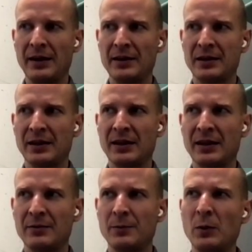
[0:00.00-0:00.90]
is not
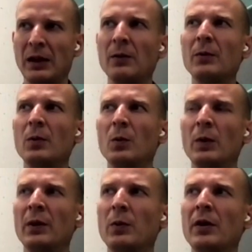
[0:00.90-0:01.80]
is well
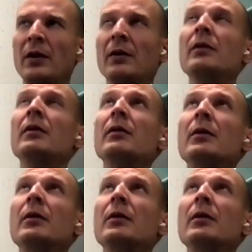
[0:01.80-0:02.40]
we were.